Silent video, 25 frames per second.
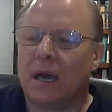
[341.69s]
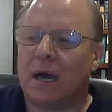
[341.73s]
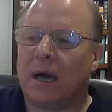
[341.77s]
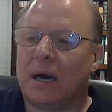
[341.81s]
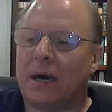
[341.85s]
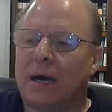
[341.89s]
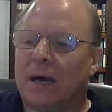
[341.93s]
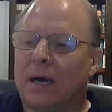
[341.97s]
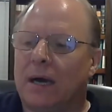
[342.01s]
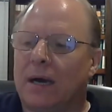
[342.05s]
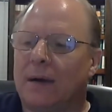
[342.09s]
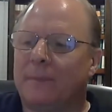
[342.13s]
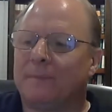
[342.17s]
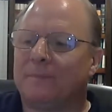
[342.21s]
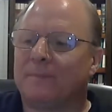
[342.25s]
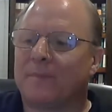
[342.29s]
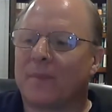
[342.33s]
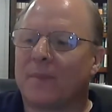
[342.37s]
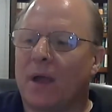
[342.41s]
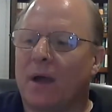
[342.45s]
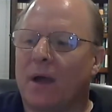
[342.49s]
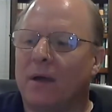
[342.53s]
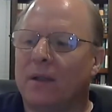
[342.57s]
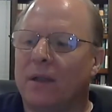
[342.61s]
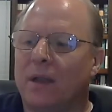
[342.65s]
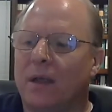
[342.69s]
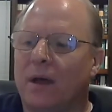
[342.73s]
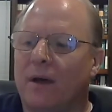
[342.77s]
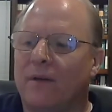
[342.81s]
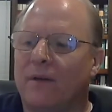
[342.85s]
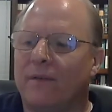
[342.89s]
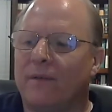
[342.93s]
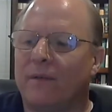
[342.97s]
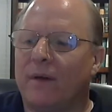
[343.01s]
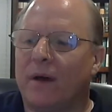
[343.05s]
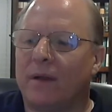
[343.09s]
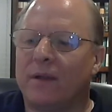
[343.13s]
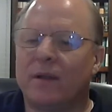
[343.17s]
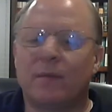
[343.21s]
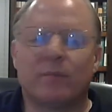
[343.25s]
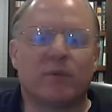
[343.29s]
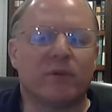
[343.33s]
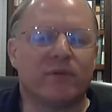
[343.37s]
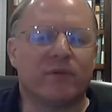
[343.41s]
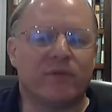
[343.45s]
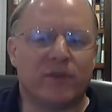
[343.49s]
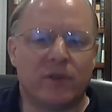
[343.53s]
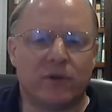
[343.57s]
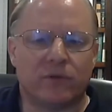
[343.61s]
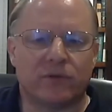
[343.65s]
A number
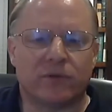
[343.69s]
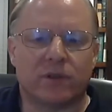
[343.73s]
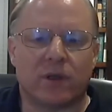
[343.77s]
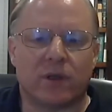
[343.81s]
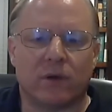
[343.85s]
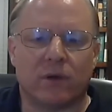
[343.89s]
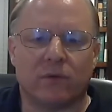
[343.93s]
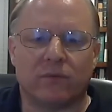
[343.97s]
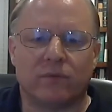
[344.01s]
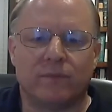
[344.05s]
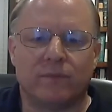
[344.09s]
of years ago,